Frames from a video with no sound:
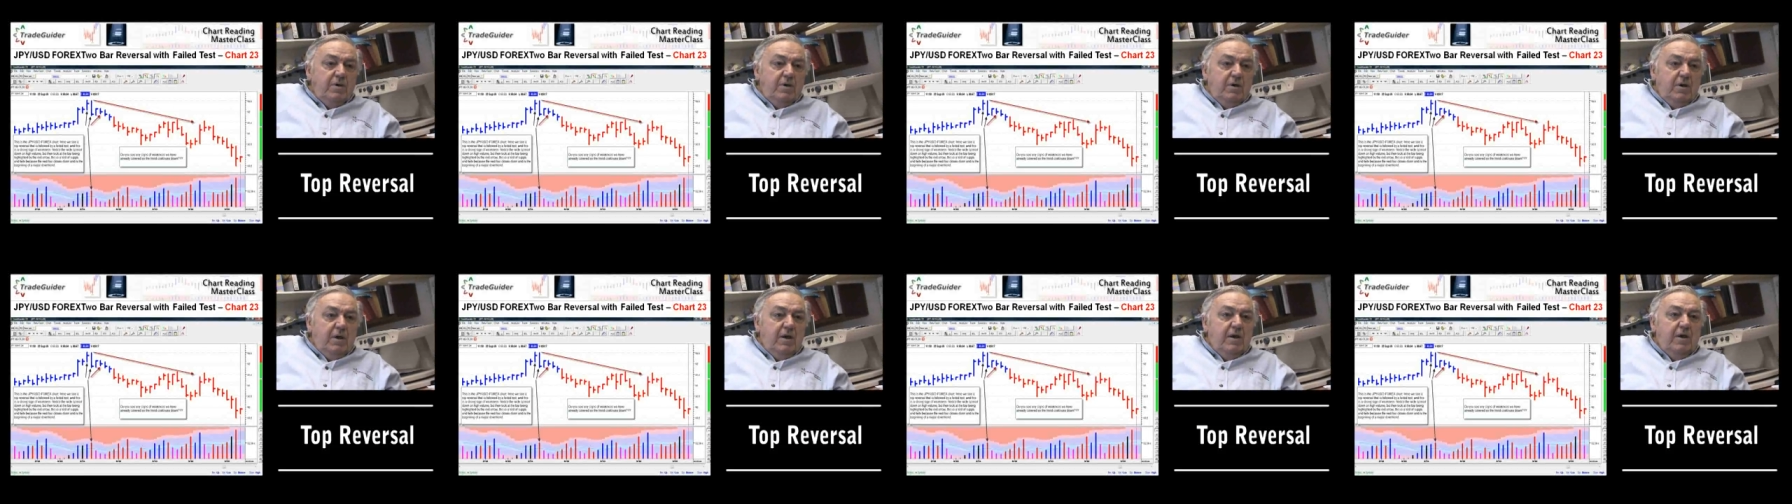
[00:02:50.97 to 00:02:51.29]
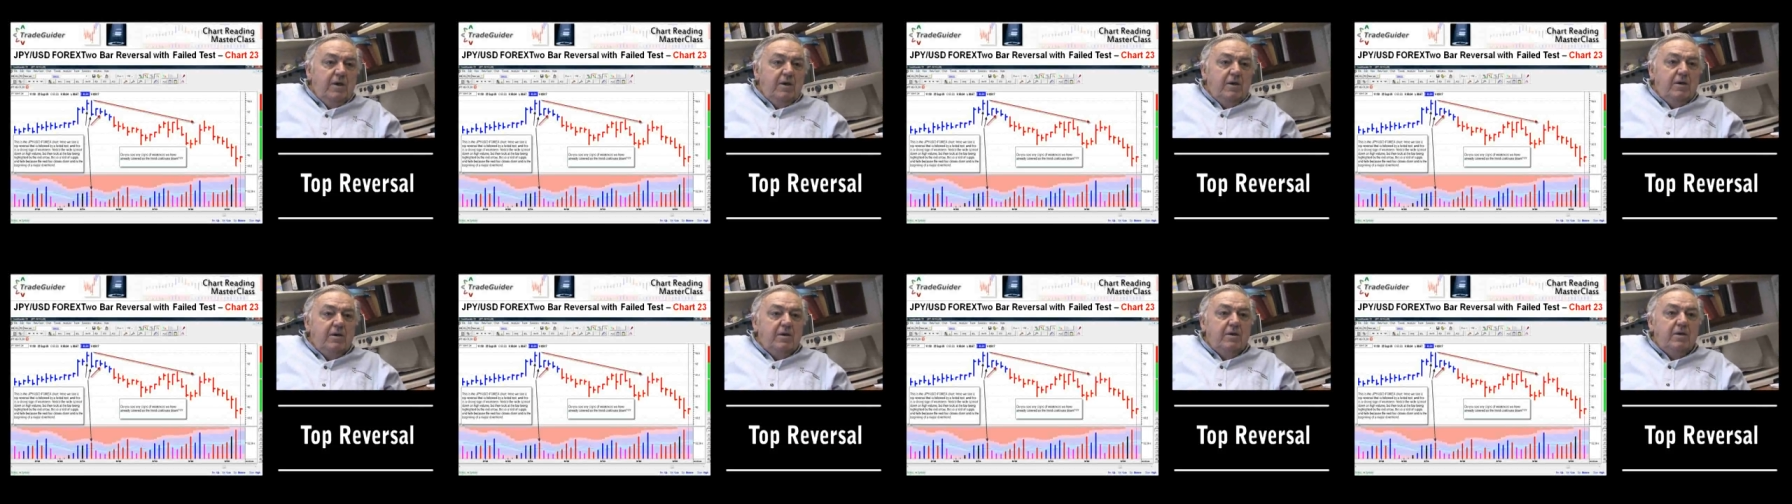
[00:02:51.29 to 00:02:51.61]

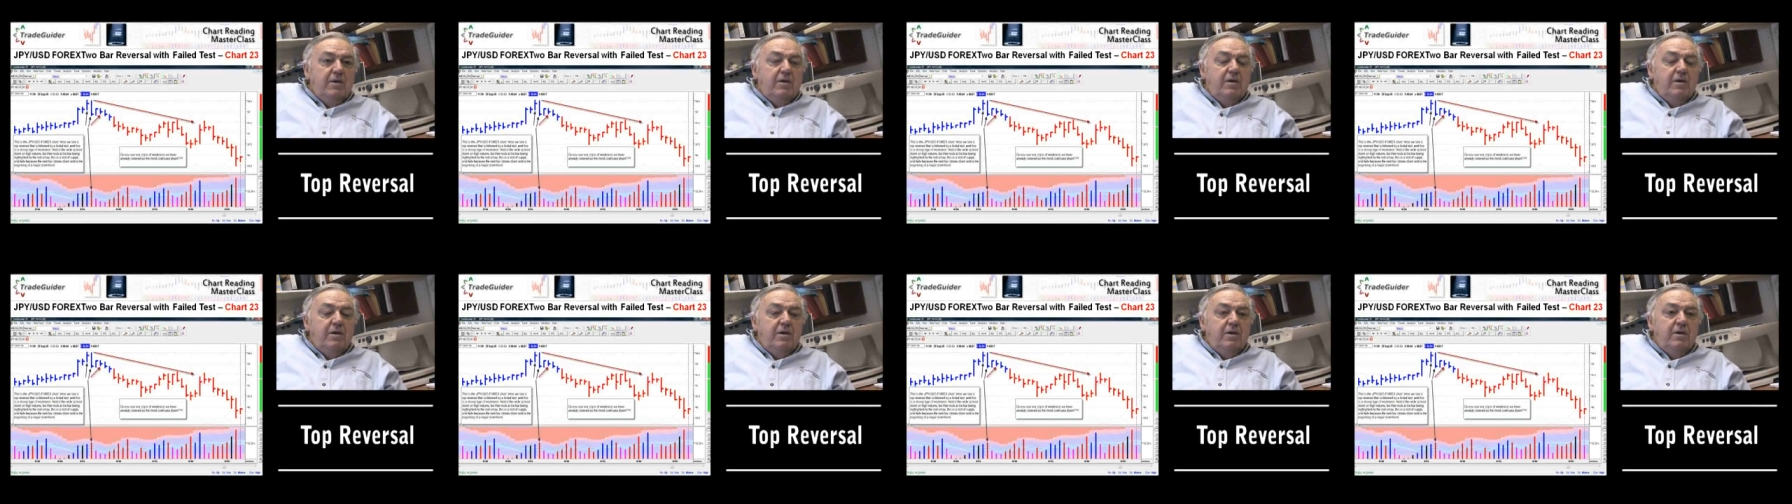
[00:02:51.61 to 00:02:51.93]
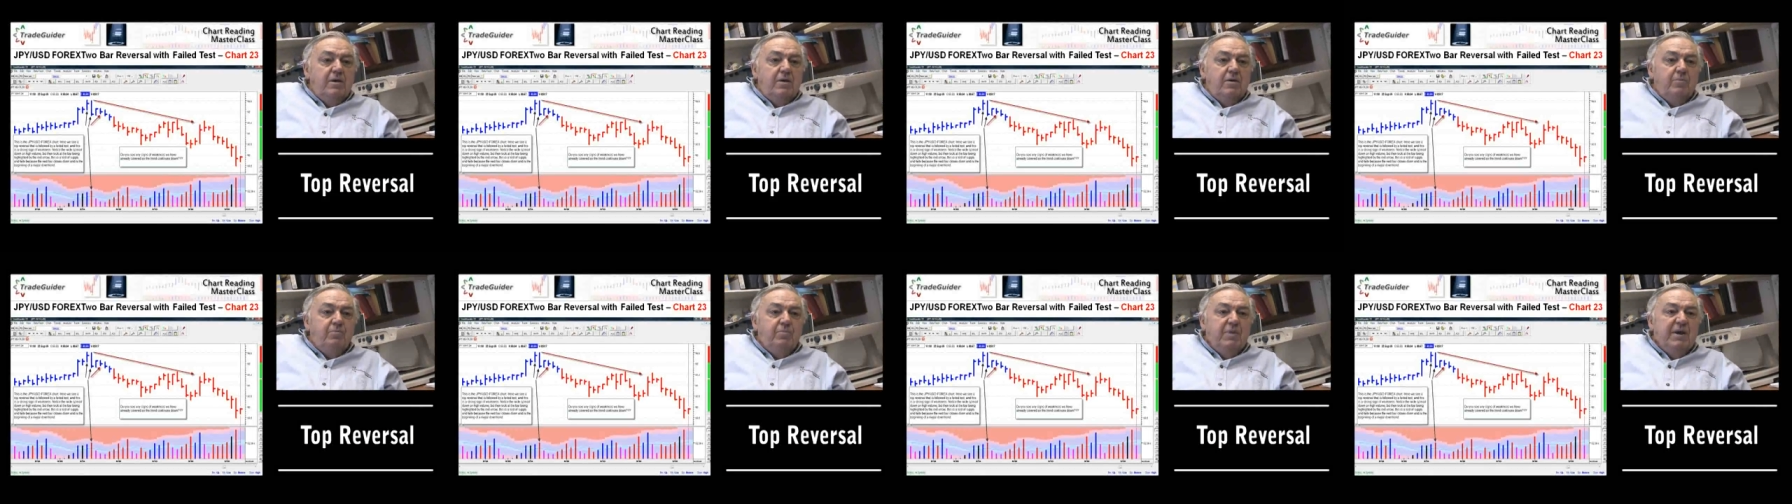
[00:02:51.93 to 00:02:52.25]

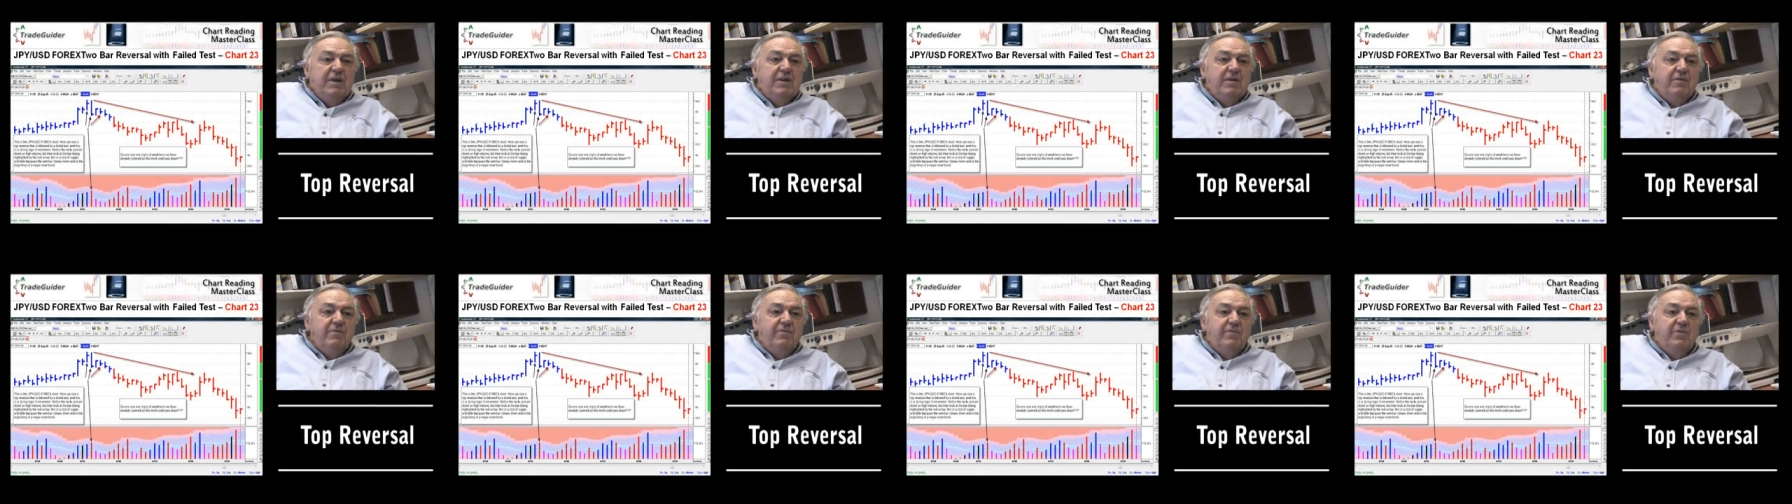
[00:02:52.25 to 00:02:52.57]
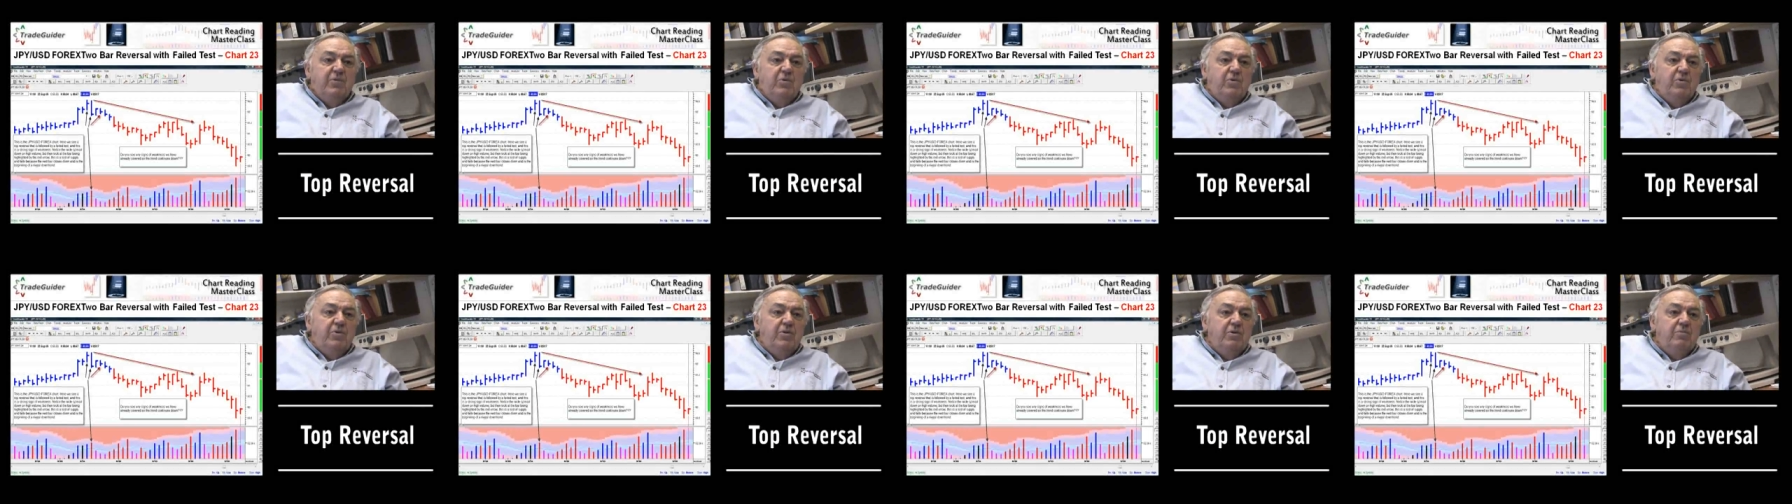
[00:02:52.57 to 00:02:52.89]
better
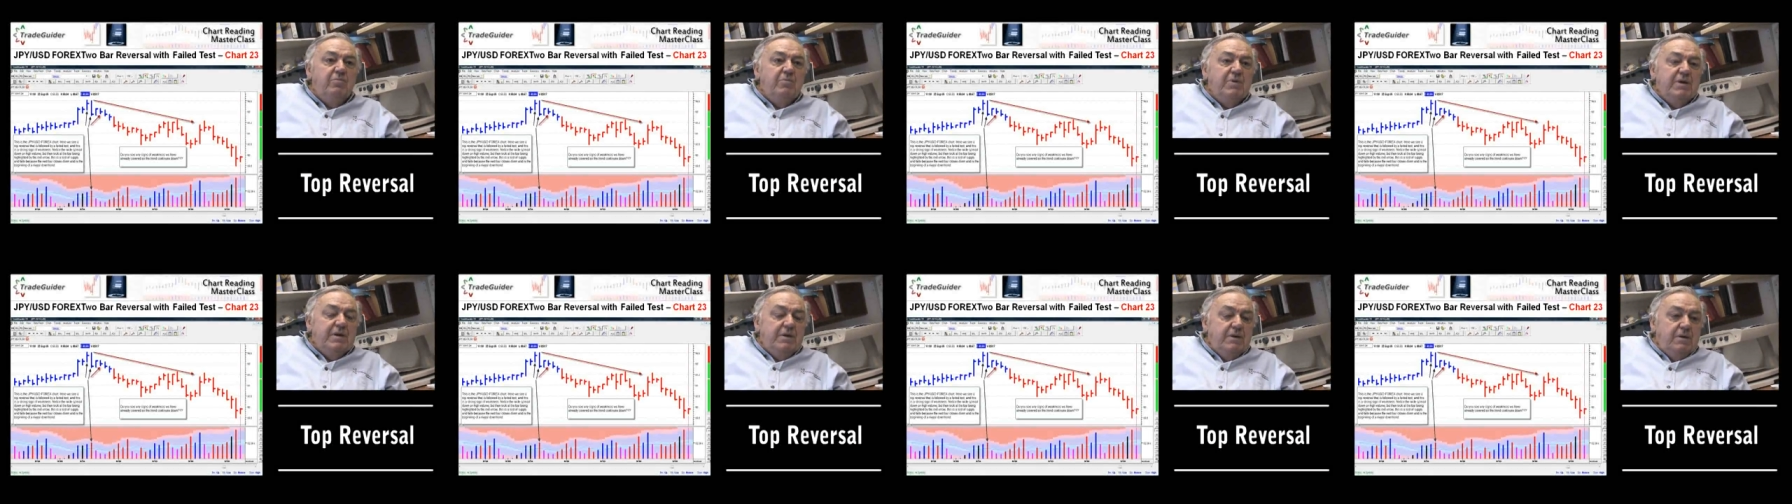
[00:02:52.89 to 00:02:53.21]
for them,